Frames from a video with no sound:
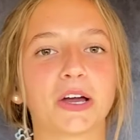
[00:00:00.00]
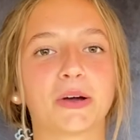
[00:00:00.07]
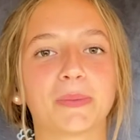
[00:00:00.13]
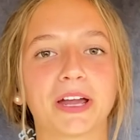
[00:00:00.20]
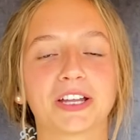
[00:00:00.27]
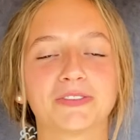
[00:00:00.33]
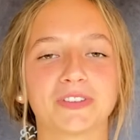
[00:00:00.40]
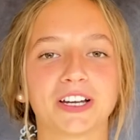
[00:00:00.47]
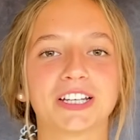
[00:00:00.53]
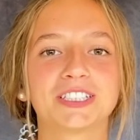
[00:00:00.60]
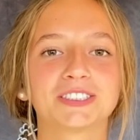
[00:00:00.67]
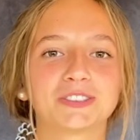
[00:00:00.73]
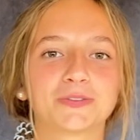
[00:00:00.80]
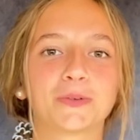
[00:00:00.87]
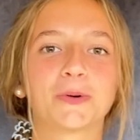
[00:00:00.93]
my
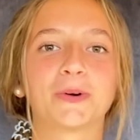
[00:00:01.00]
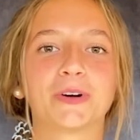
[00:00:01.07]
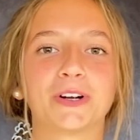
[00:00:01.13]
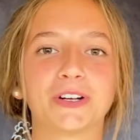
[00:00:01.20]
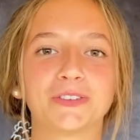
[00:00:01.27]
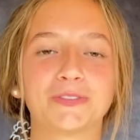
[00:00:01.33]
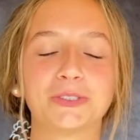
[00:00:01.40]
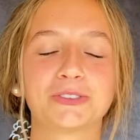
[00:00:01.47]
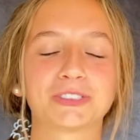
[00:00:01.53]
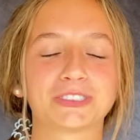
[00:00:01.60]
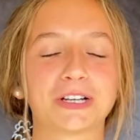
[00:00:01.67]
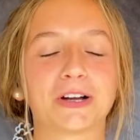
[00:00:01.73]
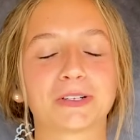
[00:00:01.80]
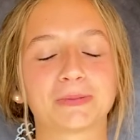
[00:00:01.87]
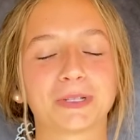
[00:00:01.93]
advice for future
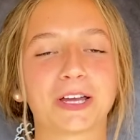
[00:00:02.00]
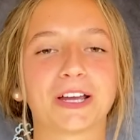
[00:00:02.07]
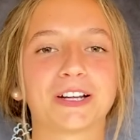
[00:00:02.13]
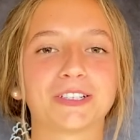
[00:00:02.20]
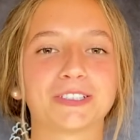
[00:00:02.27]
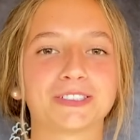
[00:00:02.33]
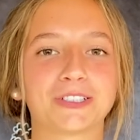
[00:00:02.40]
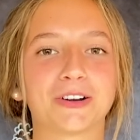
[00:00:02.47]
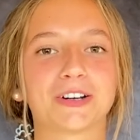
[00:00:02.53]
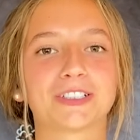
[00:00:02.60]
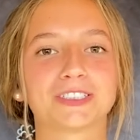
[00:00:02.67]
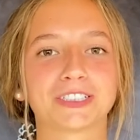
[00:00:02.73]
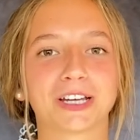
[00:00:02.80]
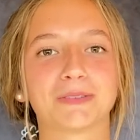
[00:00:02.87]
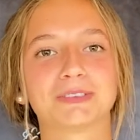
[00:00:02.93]
soccer players are
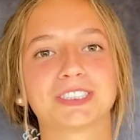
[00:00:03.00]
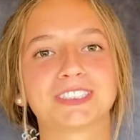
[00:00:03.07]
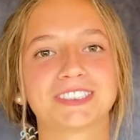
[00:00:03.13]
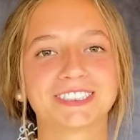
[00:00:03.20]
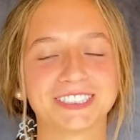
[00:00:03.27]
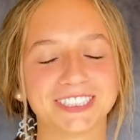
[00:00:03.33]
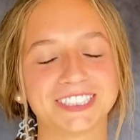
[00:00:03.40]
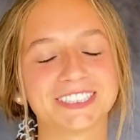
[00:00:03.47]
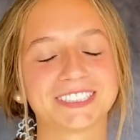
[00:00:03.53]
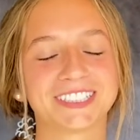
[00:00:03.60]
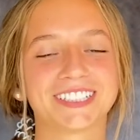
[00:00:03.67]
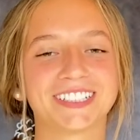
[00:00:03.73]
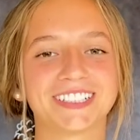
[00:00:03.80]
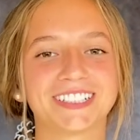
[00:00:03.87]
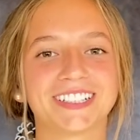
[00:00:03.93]
to come into the
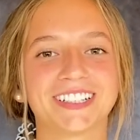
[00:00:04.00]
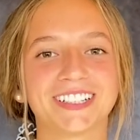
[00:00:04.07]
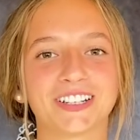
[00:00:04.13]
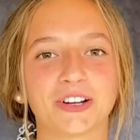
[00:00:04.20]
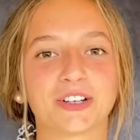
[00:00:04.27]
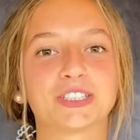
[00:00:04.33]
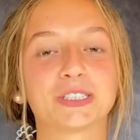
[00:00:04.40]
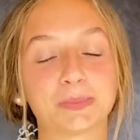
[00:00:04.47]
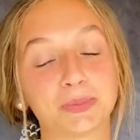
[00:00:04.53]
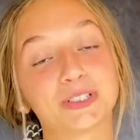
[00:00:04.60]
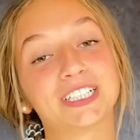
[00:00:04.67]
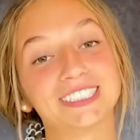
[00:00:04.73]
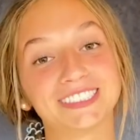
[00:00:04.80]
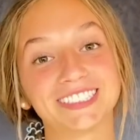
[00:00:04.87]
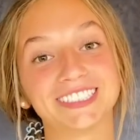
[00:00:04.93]
season or to
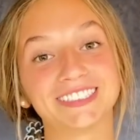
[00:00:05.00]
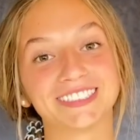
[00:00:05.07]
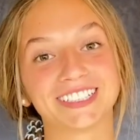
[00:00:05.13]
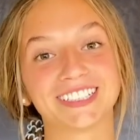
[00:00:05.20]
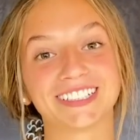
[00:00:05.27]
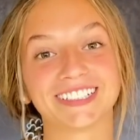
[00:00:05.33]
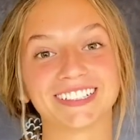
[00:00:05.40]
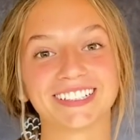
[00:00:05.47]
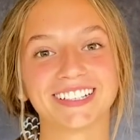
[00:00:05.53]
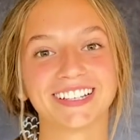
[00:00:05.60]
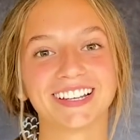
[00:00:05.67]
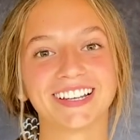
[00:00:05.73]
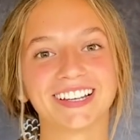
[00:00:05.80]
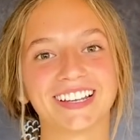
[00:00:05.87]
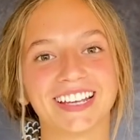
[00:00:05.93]
preseason
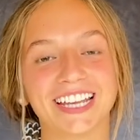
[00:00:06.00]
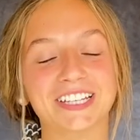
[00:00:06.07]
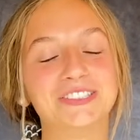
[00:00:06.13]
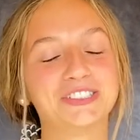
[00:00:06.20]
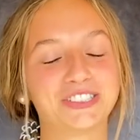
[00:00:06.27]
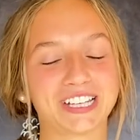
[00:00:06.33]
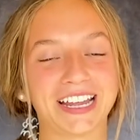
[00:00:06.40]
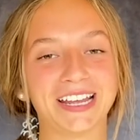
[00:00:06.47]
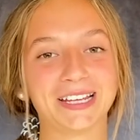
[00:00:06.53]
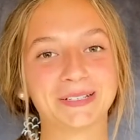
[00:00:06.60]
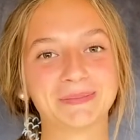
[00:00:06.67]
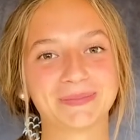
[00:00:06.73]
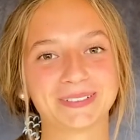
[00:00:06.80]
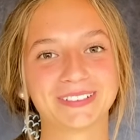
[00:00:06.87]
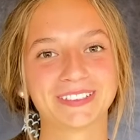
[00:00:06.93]
in
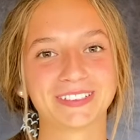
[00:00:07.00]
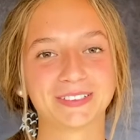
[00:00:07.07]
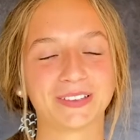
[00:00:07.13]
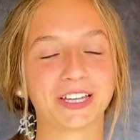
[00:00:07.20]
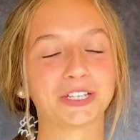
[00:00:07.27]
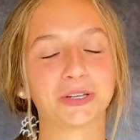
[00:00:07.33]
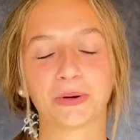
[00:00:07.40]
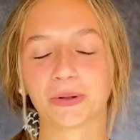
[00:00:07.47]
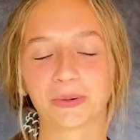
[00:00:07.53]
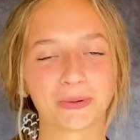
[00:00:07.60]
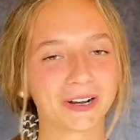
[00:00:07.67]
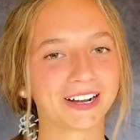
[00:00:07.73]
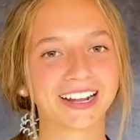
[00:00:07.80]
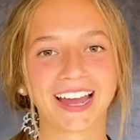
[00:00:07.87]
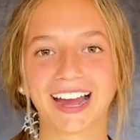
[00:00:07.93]
shape, like go to the
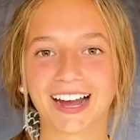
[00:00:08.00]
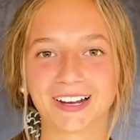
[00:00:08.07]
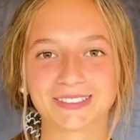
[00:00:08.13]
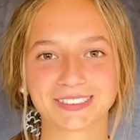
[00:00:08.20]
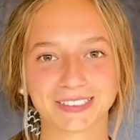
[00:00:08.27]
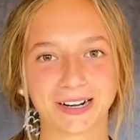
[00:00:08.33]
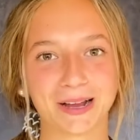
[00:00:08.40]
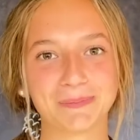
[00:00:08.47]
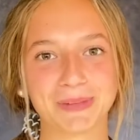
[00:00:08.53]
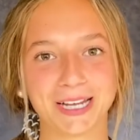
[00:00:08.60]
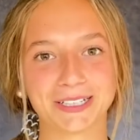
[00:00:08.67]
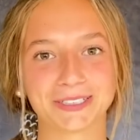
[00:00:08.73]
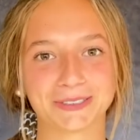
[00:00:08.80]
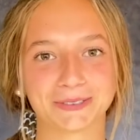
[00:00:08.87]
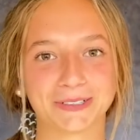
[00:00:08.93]
workouts. They're not
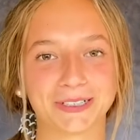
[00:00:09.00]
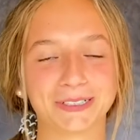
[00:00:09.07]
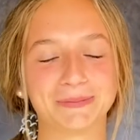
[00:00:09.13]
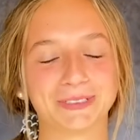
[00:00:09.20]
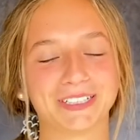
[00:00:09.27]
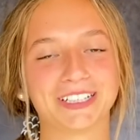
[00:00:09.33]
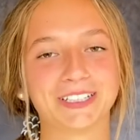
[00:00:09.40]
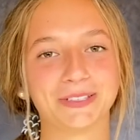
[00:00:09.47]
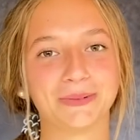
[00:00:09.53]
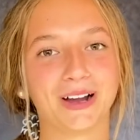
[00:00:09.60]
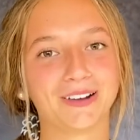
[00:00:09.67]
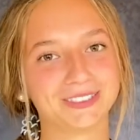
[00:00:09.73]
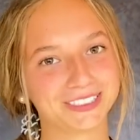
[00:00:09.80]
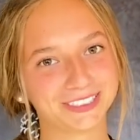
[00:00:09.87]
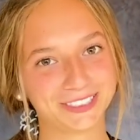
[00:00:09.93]
mandatory, but like you
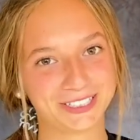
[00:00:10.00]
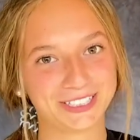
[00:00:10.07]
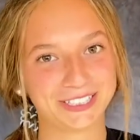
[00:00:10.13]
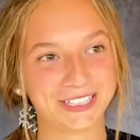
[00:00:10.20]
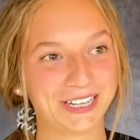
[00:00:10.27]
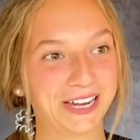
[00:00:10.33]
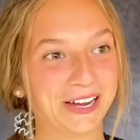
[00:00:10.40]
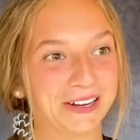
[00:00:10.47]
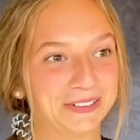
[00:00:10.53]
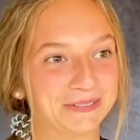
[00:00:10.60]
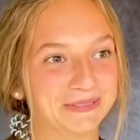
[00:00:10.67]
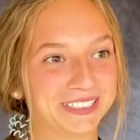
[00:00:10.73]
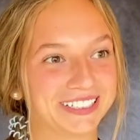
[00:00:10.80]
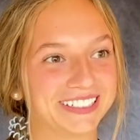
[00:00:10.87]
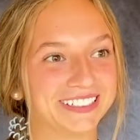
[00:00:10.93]
obviously should go
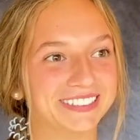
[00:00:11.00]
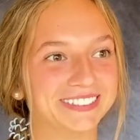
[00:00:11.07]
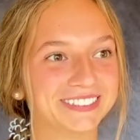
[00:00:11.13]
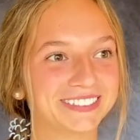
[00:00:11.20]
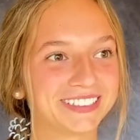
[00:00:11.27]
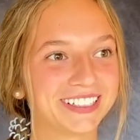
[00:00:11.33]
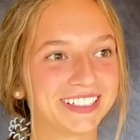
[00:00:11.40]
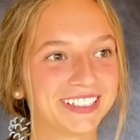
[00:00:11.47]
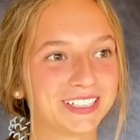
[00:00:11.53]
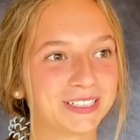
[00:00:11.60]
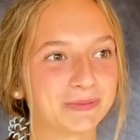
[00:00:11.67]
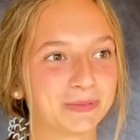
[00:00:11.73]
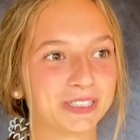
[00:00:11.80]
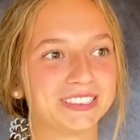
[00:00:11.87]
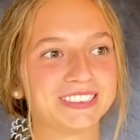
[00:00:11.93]
because
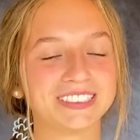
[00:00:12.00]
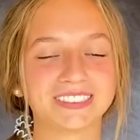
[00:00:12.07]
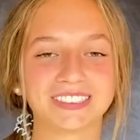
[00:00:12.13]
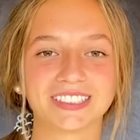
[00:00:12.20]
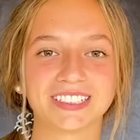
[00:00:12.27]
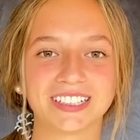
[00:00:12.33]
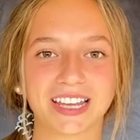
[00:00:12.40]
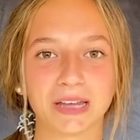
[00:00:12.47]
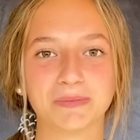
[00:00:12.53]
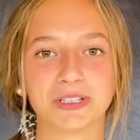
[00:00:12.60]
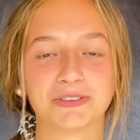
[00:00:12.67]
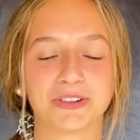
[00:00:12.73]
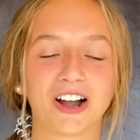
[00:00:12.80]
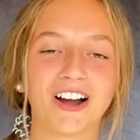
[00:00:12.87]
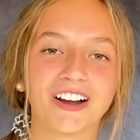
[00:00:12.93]
preseason can
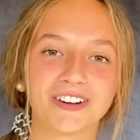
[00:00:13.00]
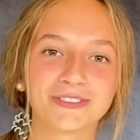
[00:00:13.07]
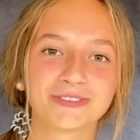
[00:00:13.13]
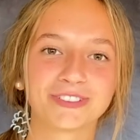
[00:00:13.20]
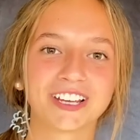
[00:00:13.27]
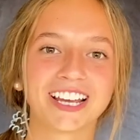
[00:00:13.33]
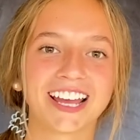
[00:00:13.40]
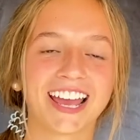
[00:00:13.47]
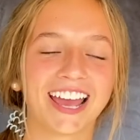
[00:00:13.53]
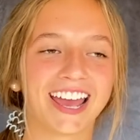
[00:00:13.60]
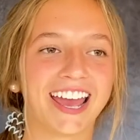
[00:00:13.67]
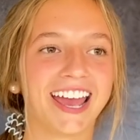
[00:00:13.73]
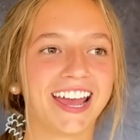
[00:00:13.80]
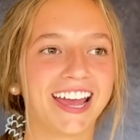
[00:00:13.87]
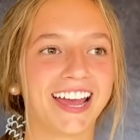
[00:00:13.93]
be rough,
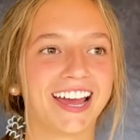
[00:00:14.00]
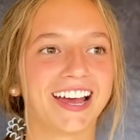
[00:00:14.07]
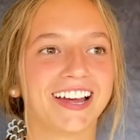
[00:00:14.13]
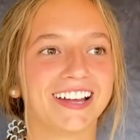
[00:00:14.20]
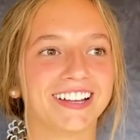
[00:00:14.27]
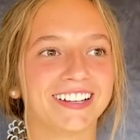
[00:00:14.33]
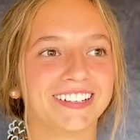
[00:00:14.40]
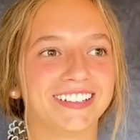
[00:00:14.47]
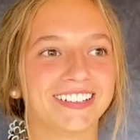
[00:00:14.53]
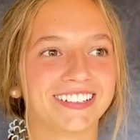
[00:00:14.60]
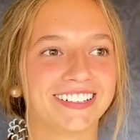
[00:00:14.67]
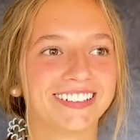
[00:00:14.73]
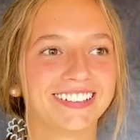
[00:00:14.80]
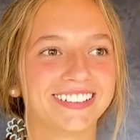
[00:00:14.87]
and